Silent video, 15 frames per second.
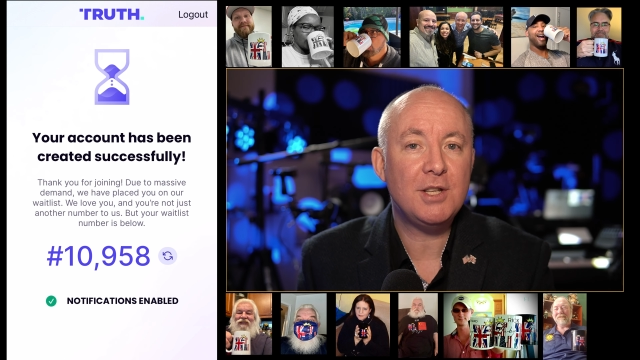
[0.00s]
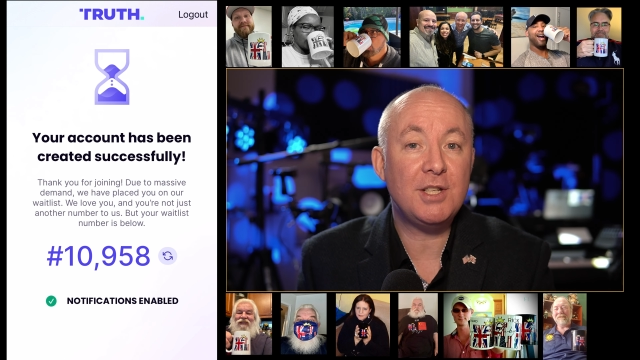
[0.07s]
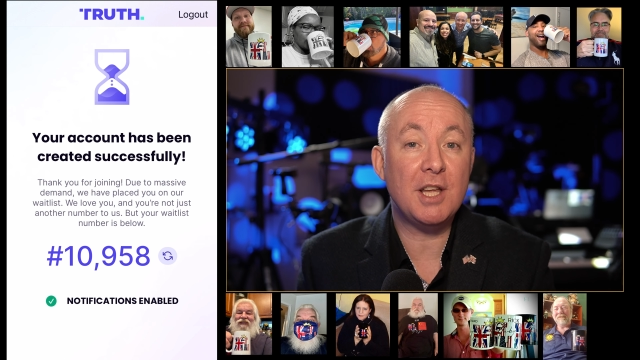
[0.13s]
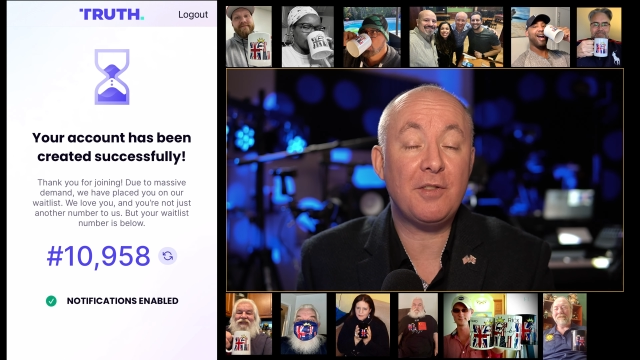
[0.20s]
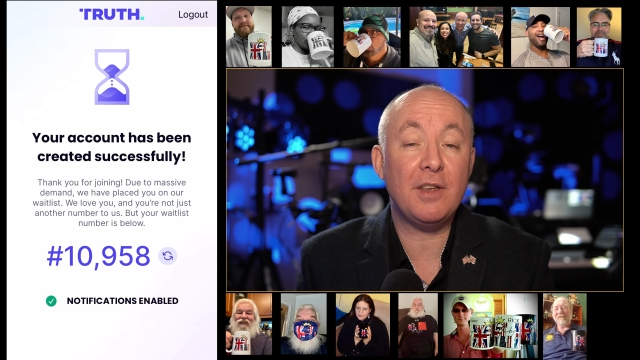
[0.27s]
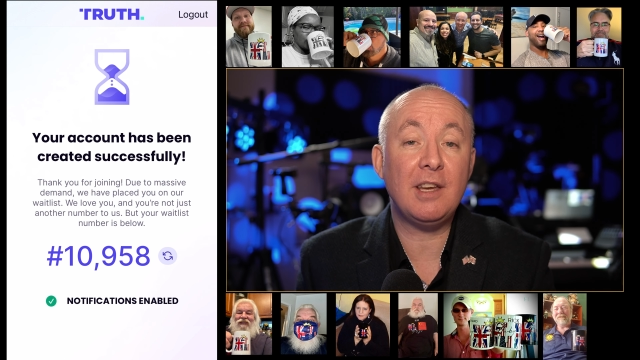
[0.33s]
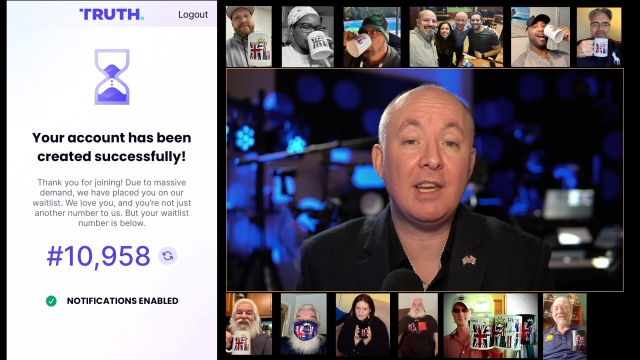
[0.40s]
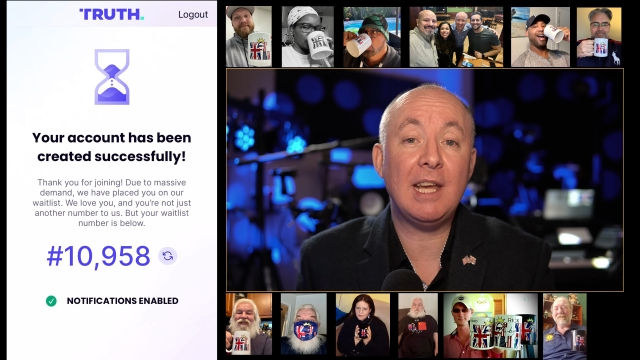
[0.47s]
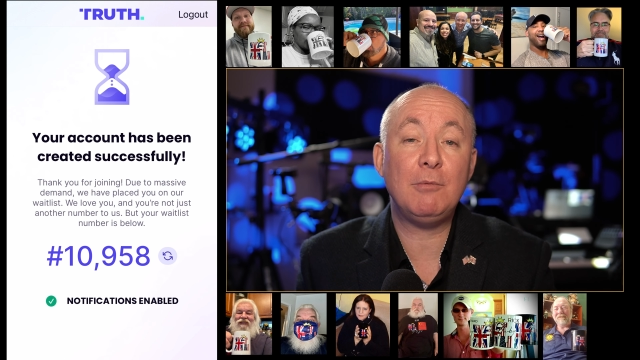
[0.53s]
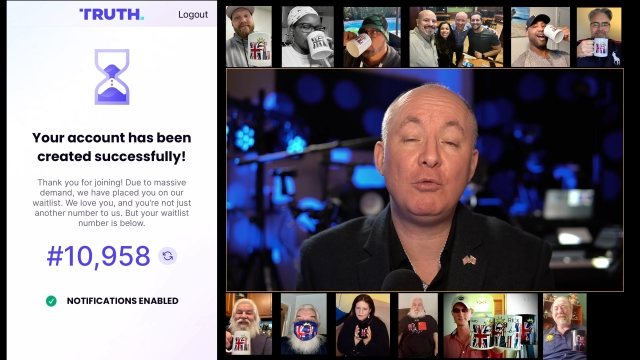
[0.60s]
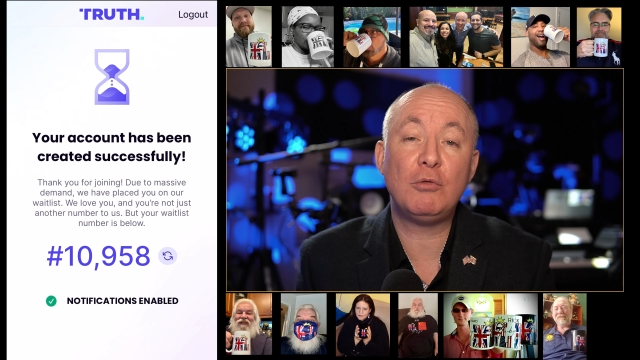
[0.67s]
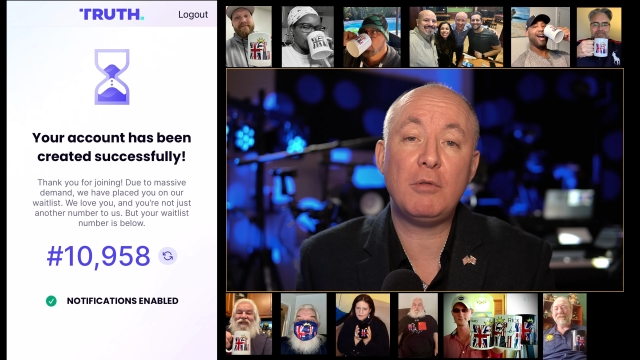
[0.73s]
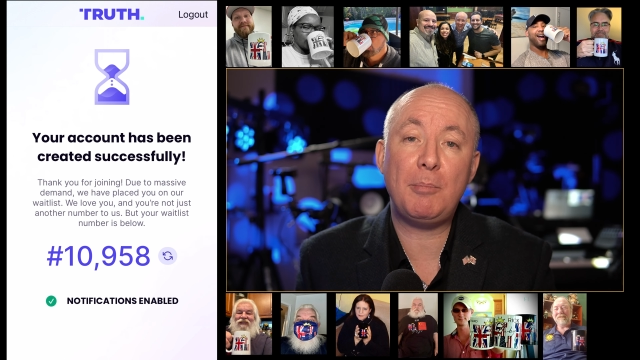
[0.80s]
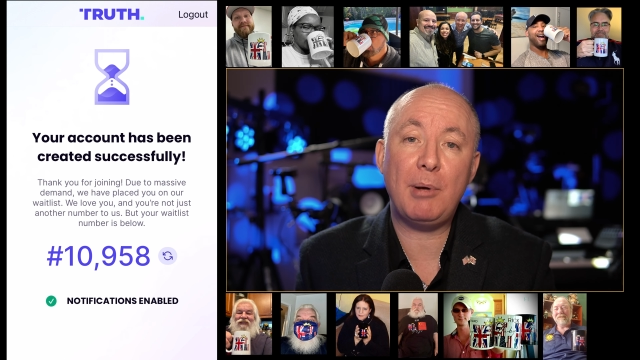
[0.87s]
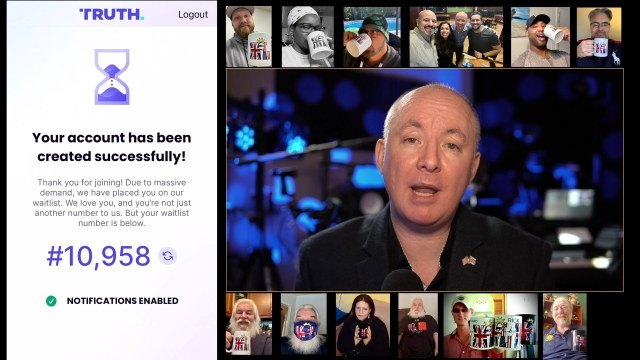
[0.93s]
Do you think it
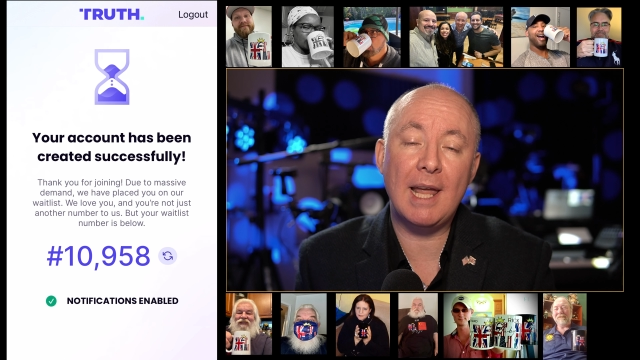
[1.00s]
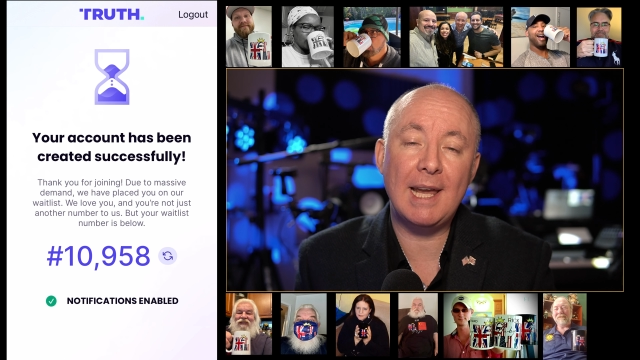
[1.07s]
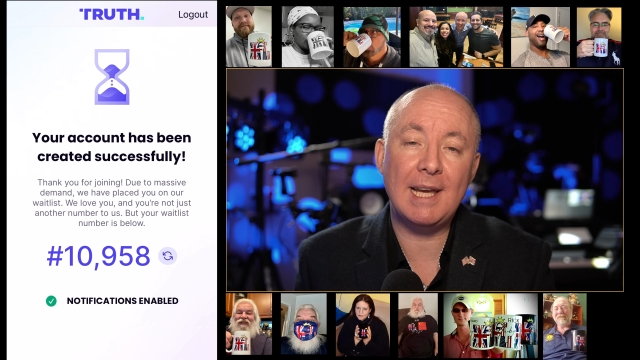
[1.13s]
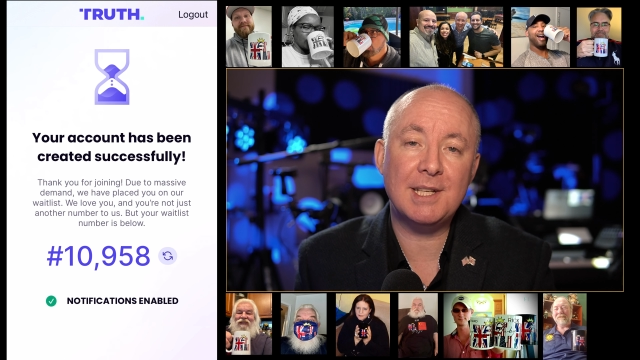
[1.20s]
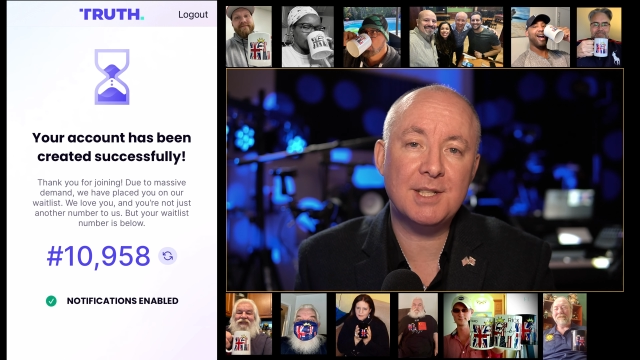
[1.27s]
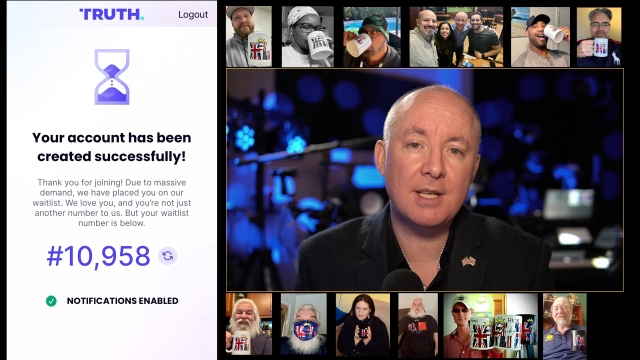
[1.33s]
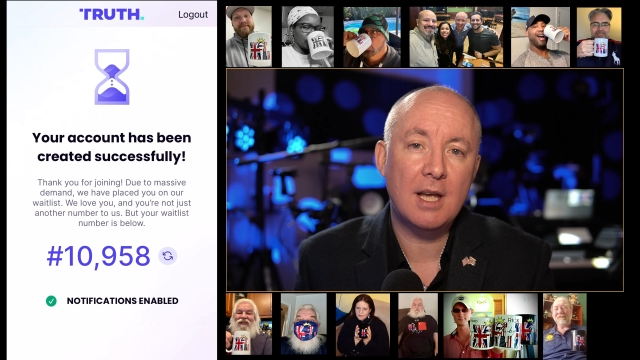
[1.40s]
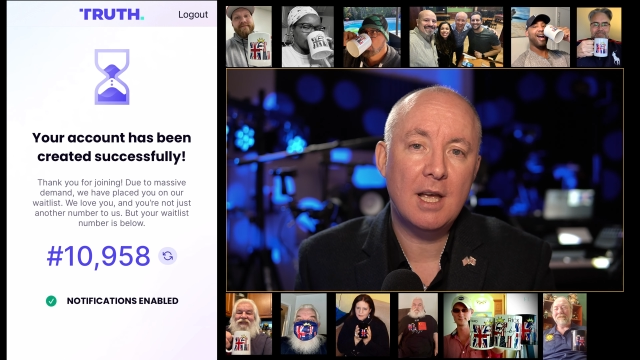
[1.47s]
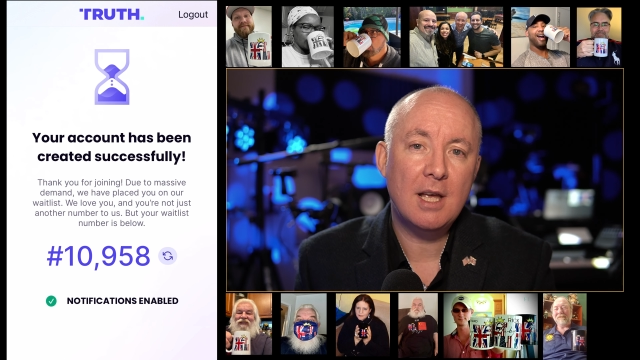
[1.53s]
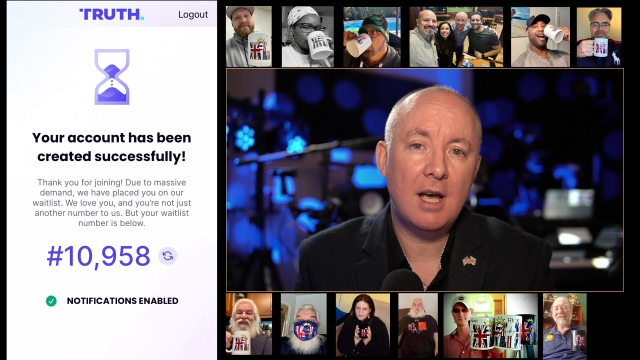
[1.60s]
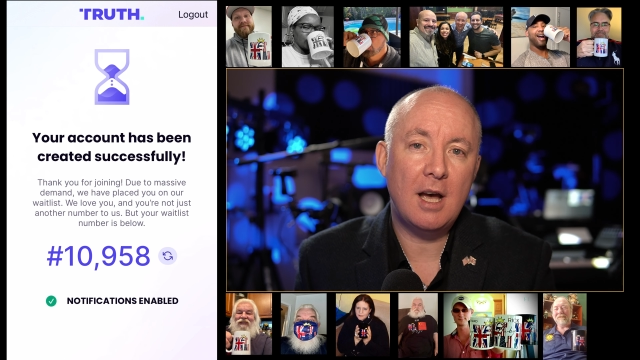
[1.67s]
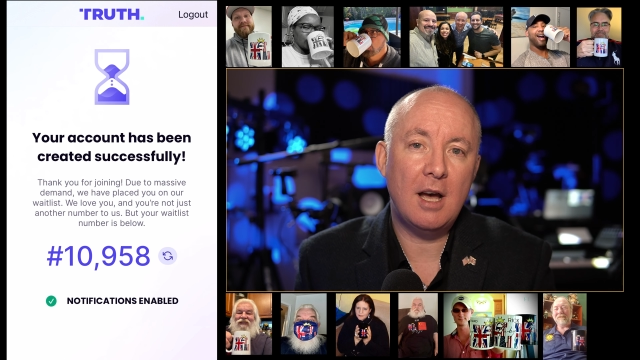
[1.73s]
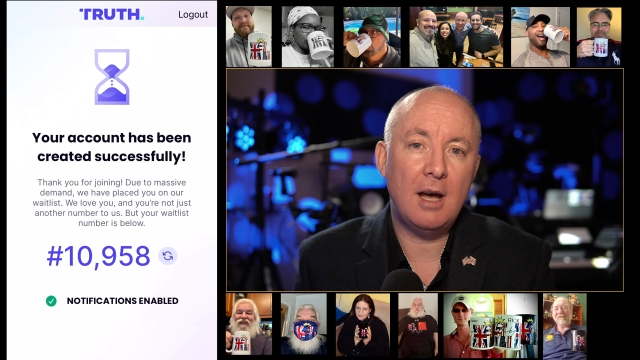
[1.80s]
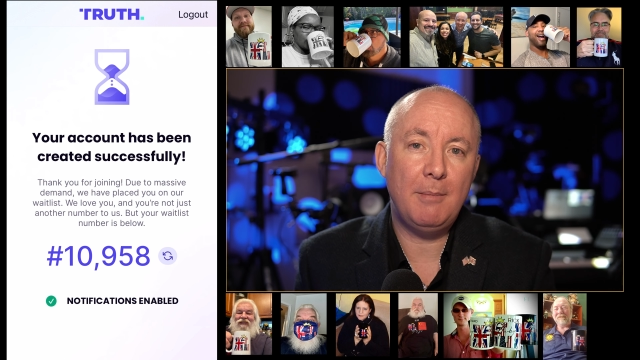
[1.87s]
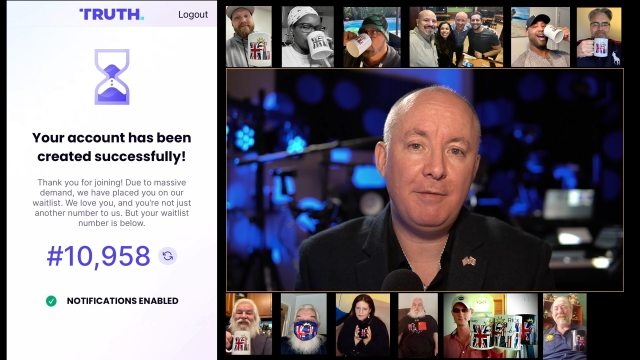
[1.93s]
will replace
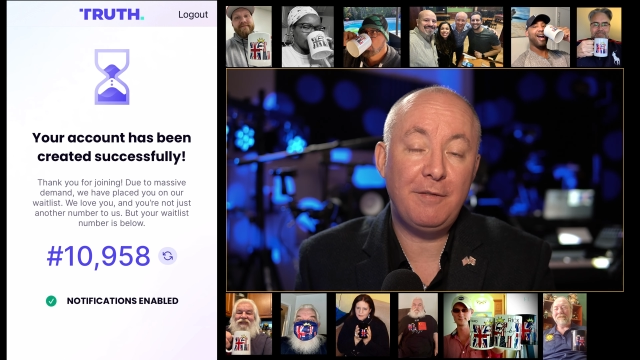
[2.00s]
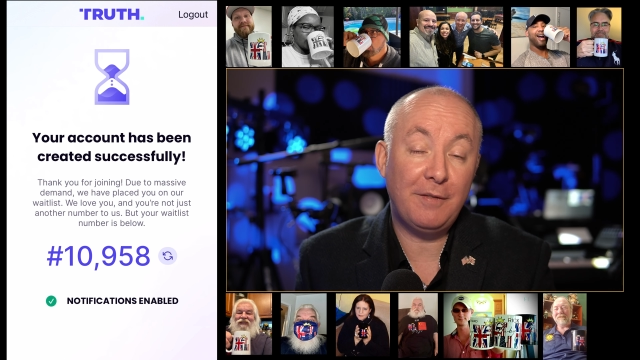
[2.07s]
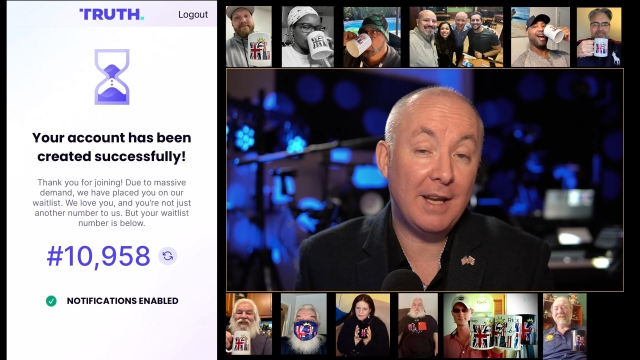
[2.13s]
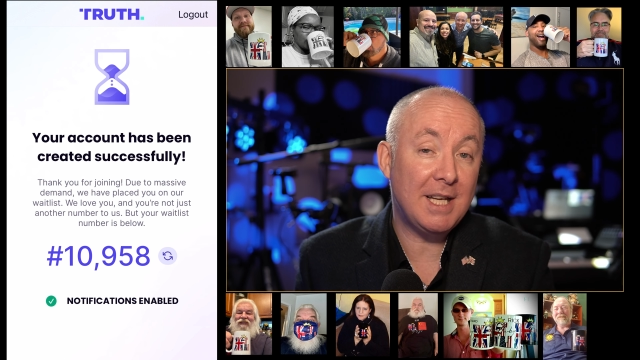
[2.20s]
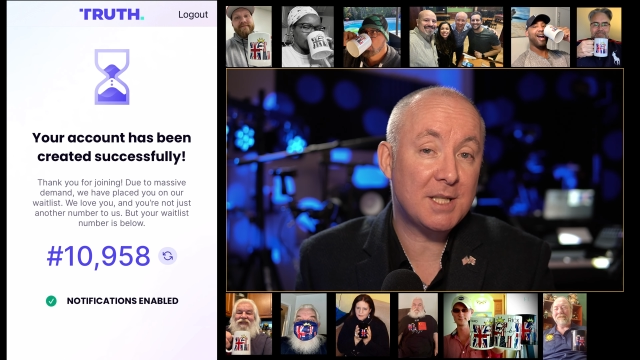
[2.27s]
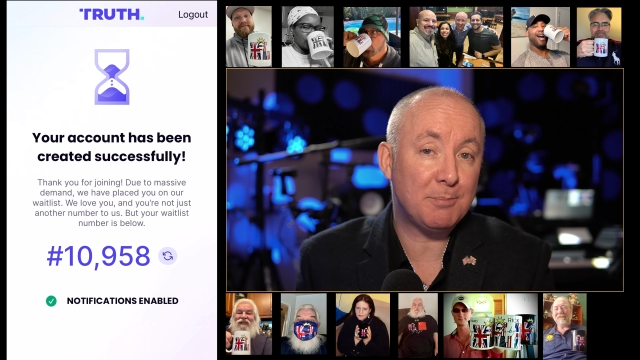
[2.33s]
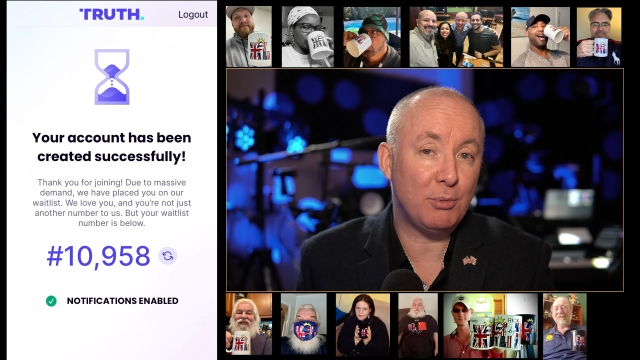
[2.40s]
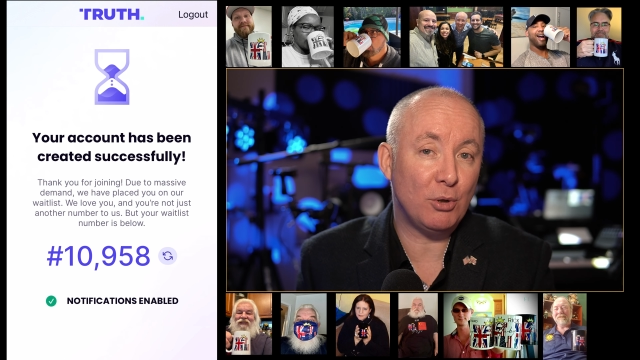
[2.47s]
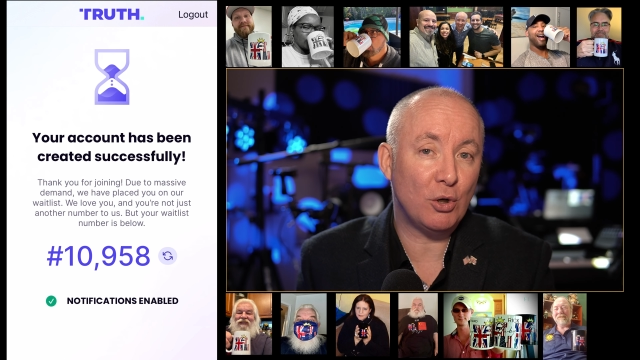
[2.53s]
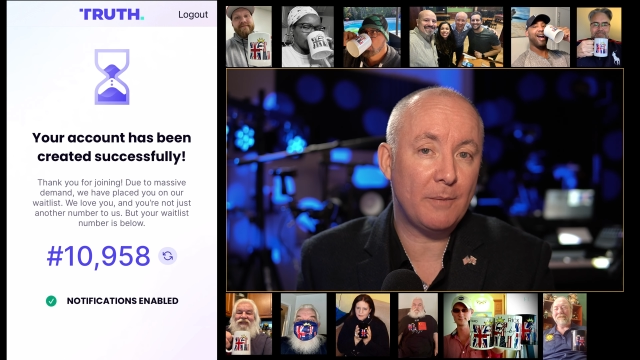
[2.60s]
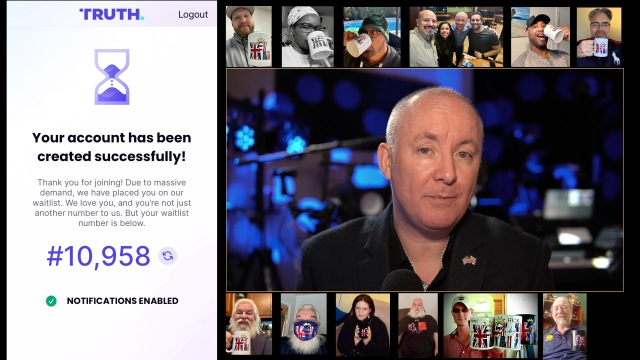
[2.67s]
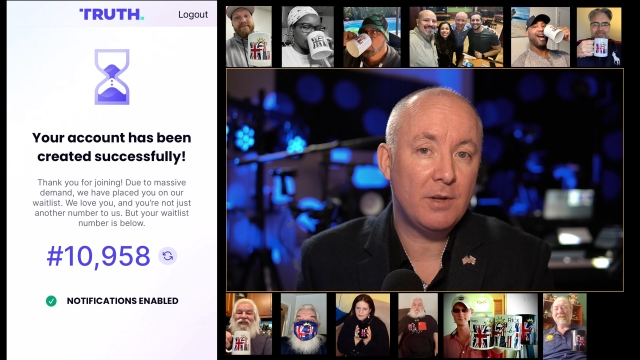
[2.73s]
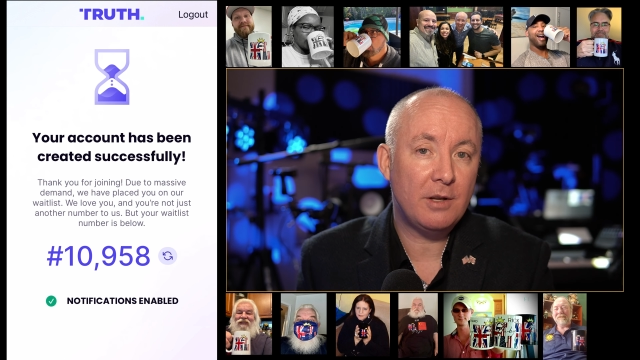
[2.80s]
Facebook?